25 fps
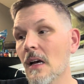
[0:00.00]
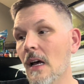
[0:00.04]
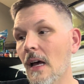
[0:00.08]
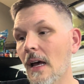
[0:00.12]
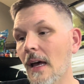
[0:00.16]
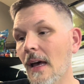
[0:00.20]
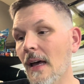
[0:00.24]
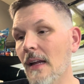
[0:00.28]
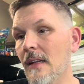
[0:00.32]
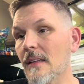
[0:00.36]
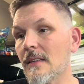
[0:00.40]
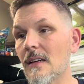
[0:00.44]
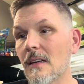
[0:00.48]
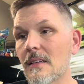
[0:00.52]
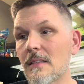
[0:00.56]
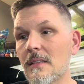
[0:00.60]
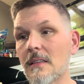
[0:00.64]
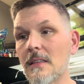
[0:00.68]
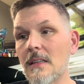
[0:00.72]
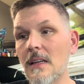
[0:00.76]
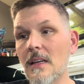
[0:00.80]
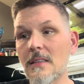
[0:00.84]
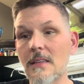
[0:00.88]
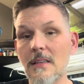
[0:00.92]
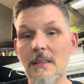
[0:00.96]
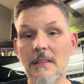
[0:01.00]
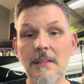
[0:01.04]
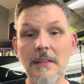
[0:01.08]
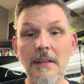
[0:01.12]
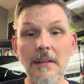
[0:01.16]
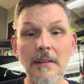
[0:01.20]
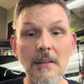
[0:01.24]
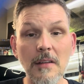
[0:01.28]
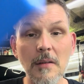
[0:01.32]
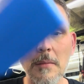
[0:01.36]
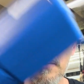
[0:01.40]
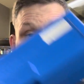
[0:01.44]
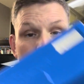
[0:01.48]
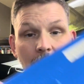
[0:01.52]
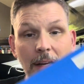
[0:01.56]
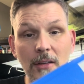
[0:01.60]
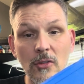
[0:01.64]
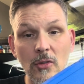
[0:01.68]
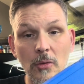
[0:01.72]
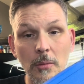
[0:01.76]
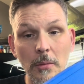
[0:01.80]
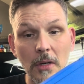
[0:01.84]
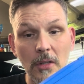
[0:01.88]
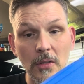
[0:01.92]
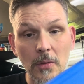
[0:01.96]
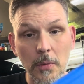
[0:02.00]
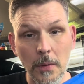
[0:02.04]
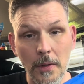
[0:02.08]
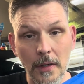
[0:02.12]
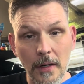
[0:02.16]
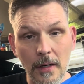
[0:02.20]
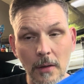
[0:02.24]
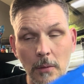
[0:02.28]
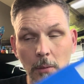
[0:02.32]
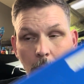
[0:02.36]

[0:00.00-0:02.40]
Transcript: And doesn't necessarily mind too much working